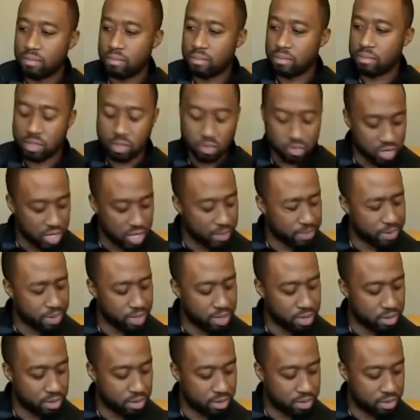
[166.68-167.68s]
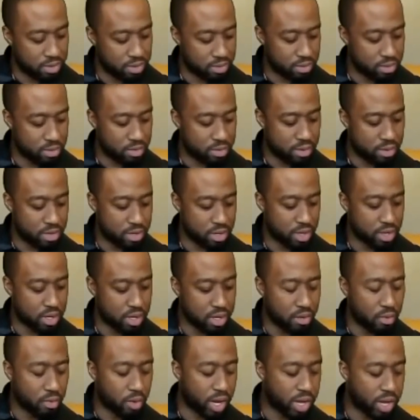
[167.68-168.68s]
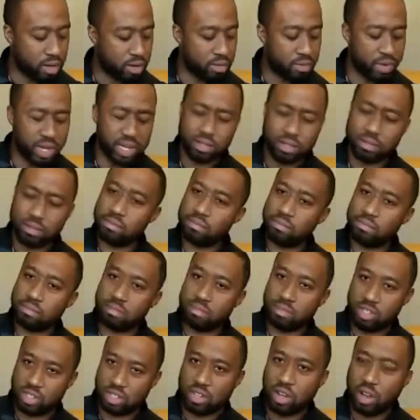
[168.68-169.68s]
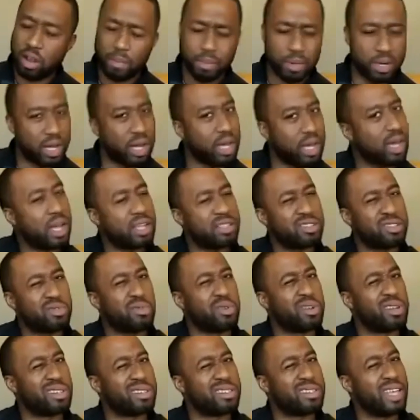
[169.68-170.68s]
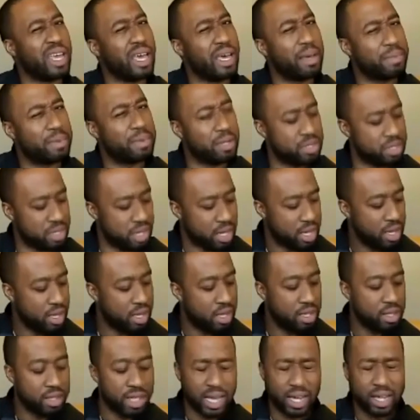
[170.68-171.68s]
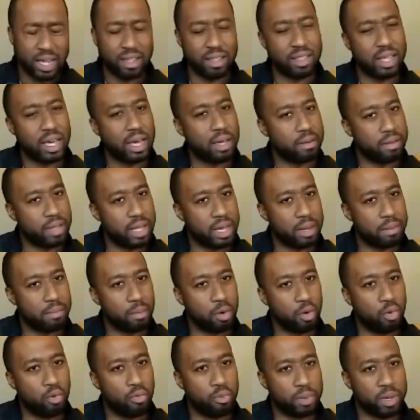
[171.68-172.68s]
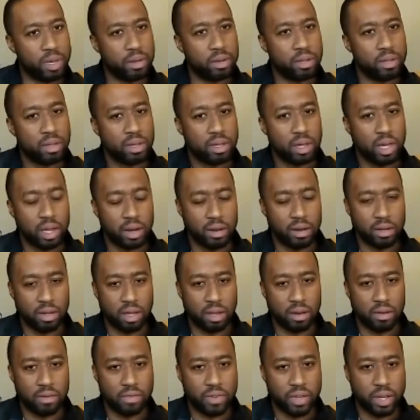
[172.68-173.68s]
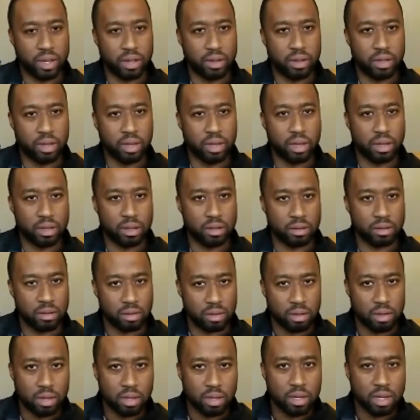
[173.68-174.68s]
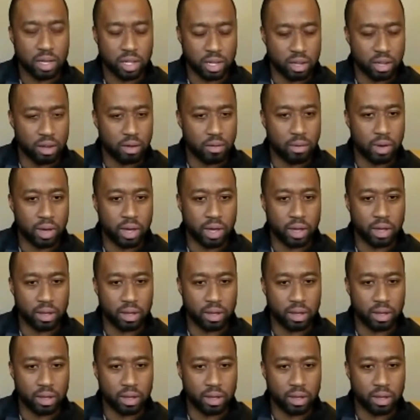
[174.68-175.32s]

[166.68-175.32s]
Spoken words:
deep in it right to start, but I just want to establish that movement in a very clear way.